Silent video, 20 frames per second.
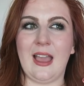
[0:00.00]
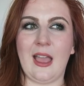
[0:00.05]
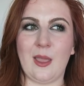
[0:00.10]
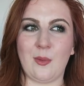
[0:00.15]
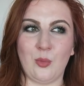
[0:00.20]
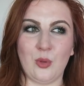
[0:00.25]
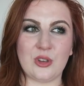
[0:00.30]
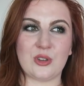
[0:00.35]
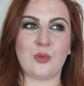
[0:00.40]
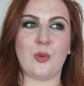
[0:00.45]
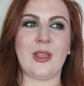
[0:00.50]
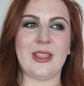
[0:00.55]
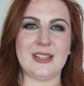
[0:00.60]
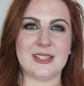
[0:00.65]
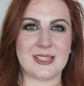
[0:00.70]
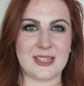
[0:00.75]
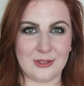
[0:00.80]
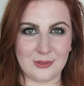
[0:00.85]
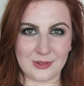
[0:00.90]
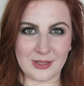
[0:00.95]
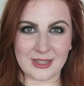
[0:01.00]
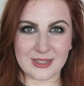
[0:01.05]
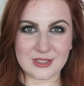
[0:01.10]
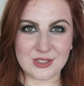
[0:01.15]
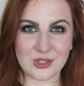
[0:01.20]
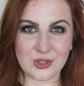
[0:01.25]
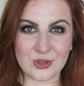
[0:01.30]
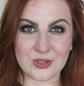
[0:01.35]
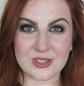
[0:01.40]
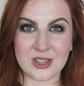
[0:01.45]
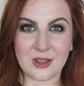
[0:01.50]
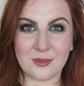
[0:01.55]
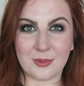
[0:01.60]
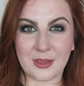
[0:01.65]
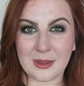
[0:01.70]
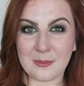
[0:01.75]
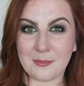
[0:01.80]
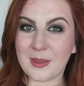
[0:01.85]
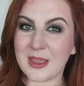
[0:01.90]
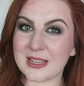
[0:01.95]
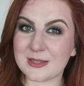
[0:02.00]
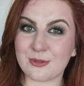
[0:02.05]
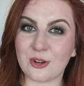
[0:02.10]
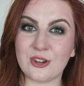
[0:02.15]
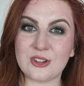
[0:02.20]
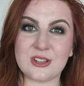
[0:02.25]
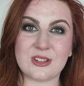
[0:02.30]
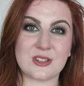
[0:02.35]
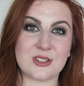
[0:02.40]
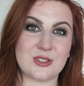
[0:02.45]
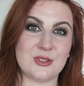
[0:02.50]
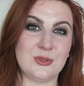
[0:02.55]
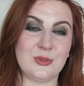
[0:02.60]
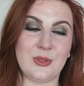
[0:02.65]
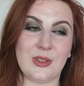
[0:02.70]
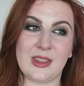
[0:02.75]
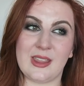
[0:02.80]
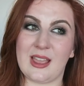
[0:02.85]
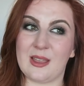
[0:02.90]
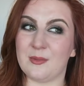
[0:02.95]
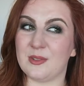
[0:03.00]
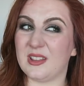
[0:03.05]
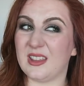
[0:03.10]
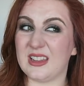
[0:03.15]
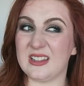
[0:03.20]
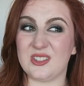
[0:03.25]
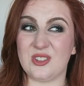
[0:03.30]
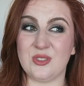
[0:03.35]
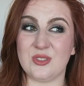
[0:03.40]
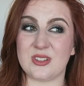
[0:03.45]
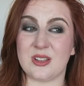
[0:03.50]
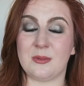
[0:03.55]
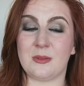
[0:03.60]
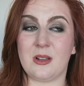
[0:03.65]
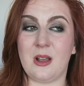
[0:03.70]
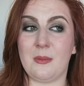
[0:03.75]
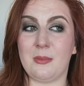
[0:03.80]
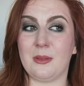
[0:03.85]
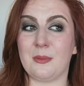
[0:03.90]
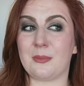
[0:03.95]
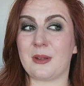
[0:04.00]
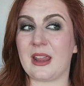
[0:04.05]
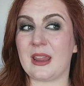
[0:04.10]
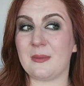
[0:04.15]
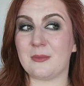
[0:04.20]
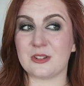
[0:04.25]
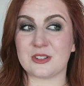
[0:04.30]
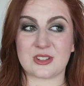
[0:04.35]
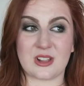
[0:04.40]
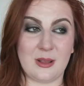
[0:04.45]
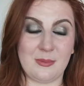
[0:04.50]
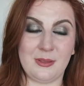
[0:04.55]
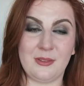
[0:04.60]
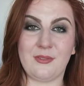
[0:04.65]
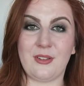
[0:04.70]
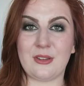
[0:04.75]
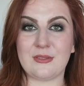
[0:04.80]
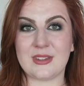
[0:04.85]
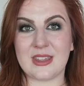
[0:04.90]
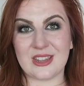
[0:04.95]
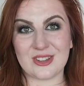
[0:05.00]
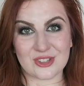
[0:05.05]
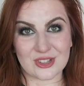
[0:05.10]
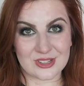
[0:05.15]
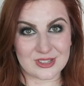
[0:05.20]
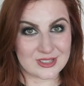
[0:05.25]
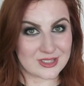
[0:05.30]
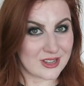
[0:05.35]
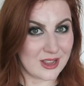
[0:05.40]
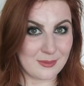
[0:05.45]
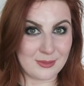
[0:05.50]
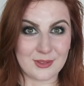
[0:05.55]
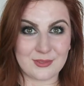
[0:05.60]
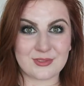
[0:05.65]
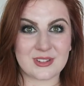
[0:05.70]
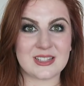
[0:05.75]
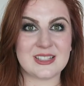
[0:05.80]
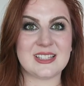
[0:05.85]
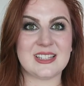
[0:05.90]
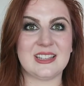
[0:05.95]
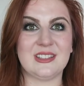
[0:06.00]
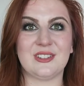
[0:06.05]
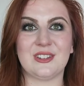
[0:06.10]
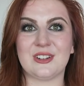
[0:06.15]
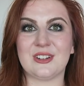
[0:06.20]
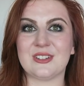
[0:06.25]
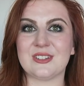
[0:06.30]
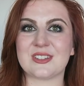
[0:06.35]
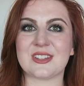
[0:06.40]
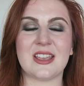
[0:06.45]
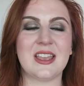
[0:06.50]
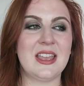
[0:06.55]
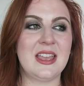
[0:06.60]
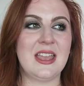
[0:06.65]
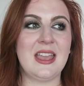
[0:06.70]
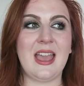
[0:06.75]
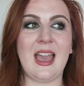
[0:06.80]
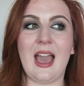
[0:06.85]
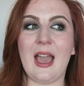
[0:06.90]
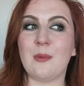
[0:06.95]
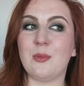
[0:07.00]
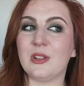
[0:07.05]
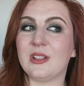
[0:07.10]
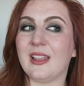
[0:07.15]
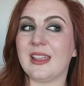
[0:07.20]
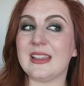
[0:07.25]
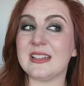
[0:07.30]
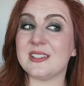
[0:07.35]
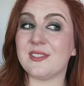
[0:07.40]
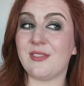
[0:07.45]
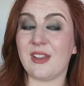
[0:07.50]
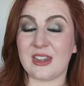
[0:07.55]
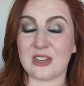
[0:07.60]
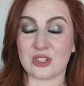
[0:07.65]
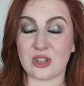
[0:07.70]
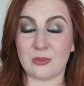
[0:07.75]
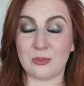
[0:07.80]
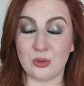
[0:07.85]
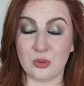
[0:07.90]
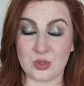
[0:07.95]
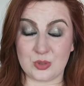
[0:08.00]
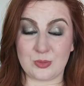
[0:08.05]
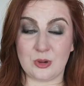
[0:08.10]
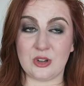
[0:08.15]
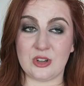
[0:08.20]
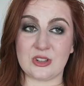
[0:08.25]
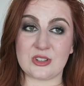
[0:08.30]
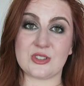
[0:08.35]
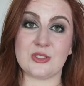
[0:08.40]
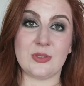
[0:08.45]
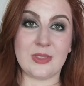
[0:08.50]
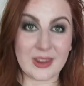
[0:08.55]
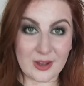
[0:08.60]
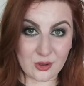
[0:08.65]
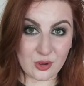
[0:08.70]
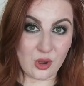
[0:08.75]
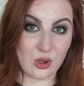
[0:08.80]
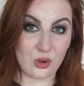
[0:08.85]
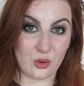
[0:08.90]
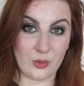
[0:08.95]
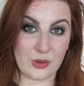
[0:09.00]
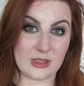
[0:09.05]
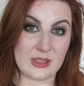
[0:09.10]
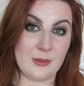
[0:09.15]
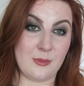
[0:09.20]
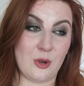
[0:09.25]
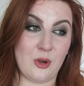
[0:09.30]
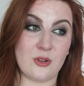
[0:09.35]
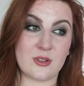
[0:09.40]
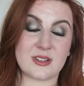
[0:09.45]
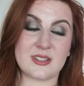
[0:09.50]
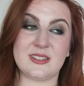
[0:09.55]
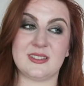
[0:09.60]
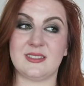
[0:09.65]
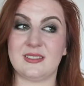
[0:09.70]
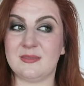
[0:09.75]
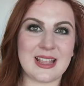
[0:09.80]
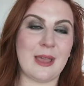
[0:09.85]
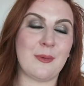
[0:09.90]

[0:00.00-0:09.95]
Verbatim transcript: I would quite still like to use up like base products so like I would like to use up a couple of primers, couple of foundations, couple of concealers I would like to finish up those products so they're not going in the box.